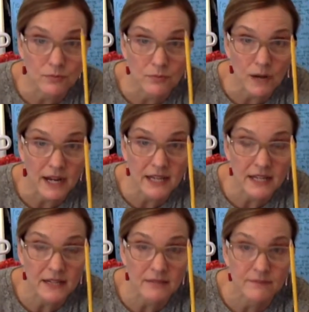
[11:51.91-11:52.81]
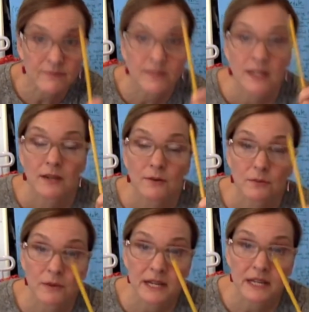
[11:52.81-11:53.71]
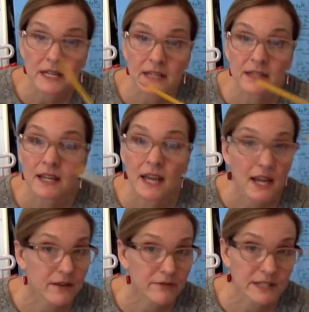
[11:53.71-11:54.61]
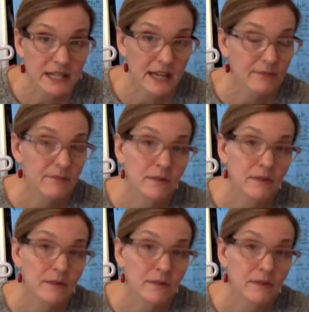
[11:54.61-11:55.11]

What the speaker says: writing, reading every day.